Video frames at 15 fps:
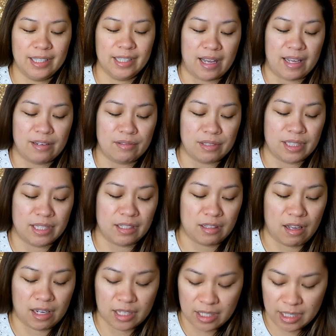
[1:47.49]
I don't need a
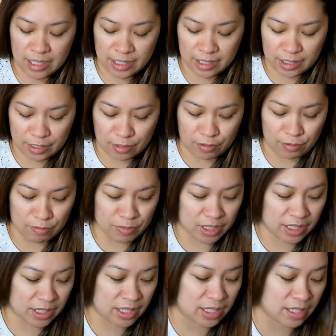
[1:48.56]
lot of this, so I'm
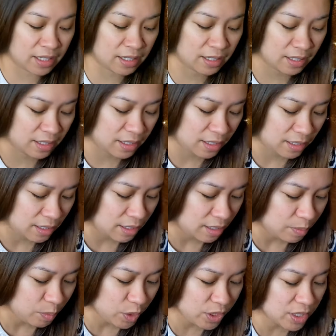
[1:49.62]
just gonna
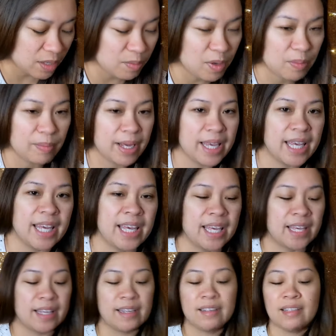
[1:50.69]
put some on my
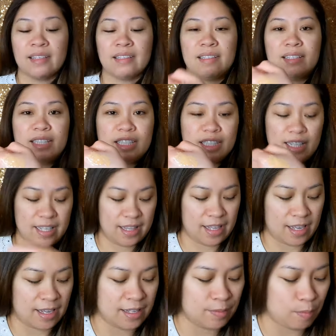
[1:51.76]
hand, just like
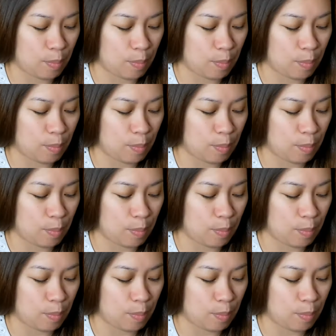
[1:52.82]
that.